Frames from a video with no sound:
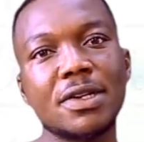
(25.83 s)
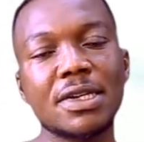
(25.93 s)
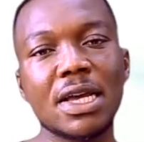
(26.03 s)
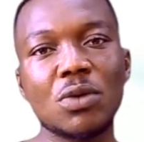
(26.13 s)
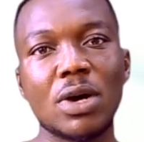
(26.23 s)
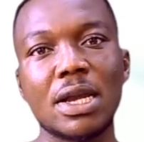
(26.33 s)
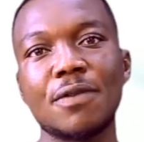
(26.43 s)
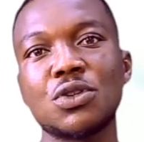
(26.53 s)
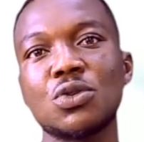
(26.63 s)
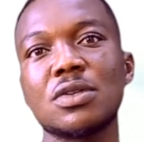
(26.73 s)
the second one,
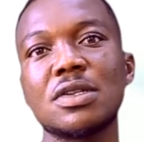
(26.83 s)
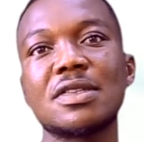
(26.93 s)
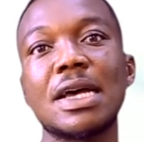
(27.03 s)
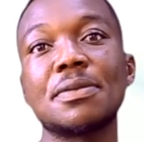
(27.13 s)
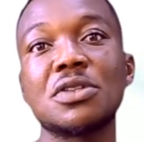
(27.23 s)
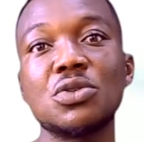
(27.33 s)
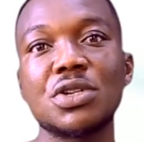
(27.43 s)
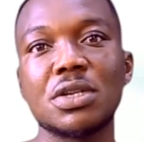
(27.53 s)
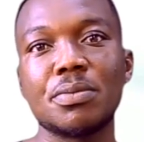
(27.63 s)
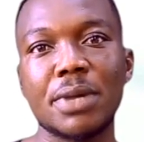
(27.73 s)
I've chosen
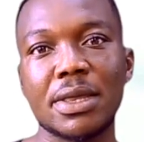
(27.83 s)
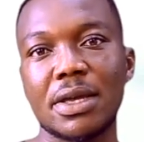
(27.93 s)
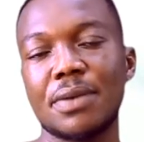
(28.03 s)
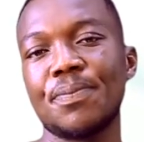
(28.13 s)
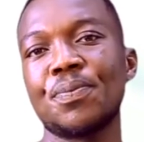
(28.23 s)
substitution method.